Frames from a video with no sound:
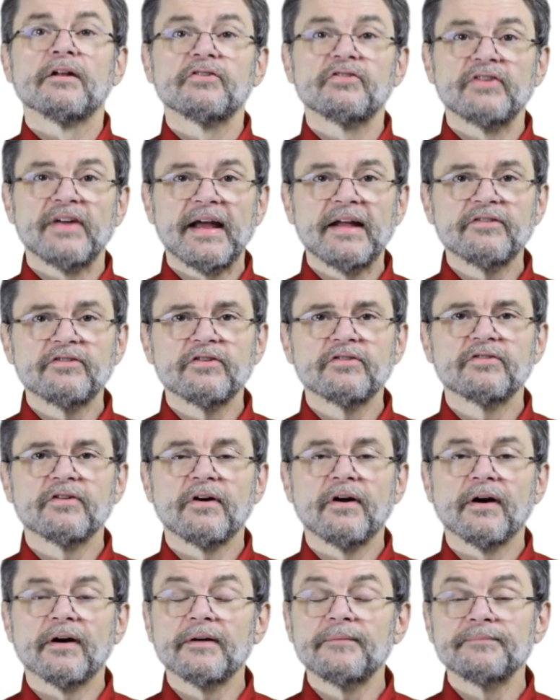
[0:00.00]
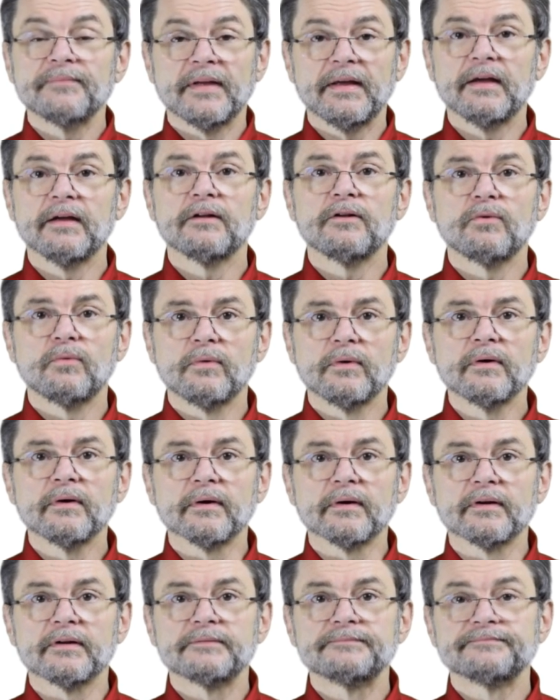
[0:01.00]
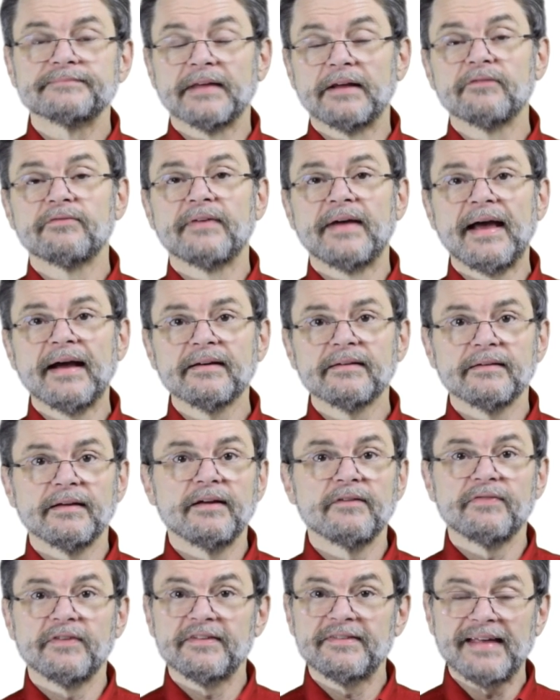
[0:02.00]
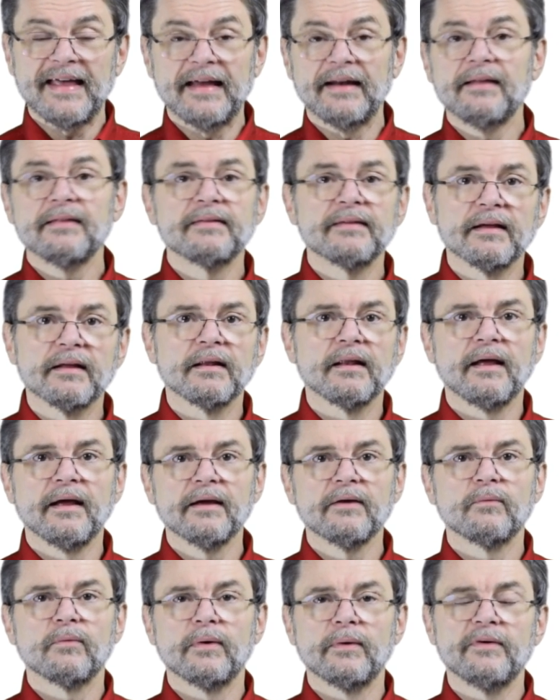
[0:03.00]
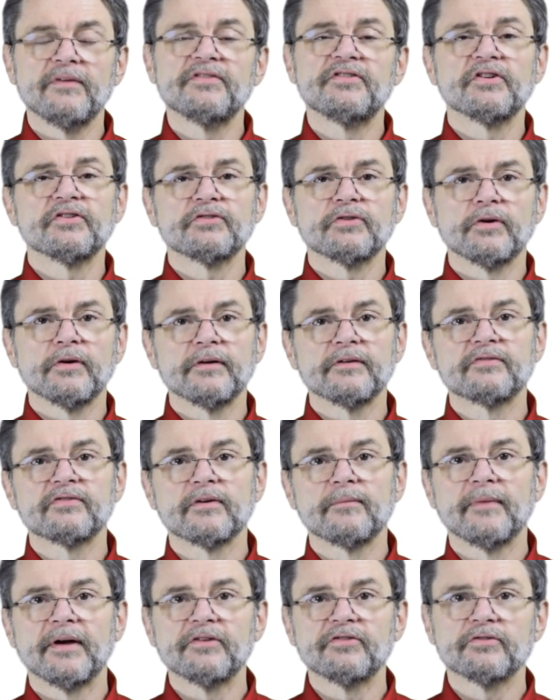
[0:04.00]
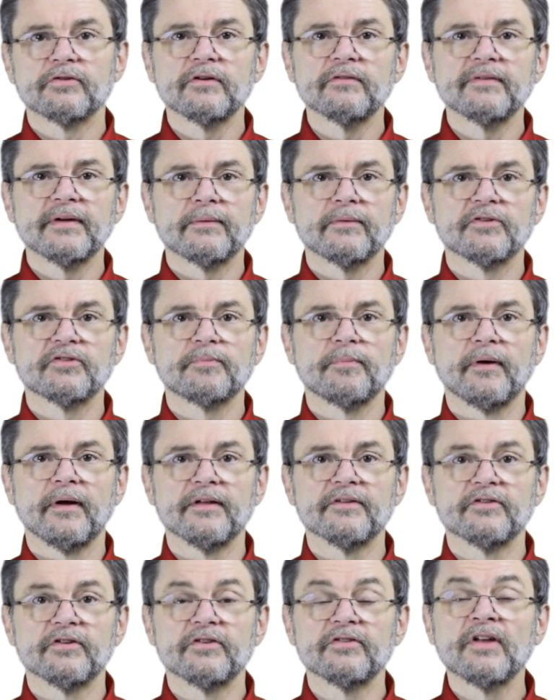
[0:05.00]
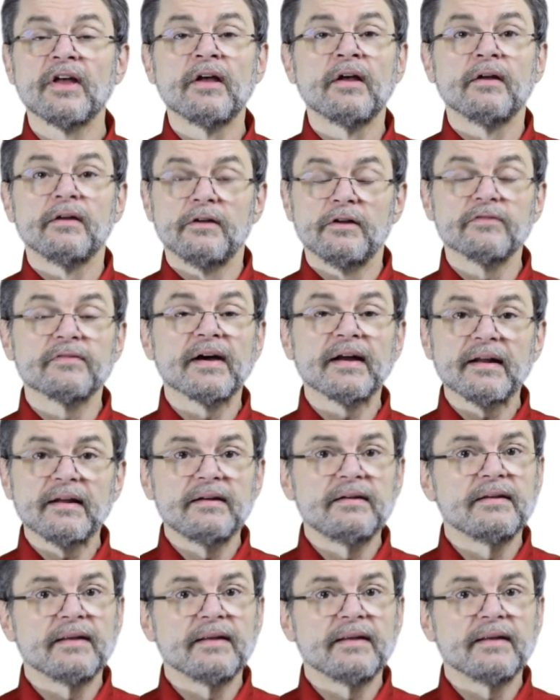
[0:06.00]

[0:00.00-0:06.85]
Chances are it'll work. In fact, if it's anything like what we've just heard from my survey responses, you've got a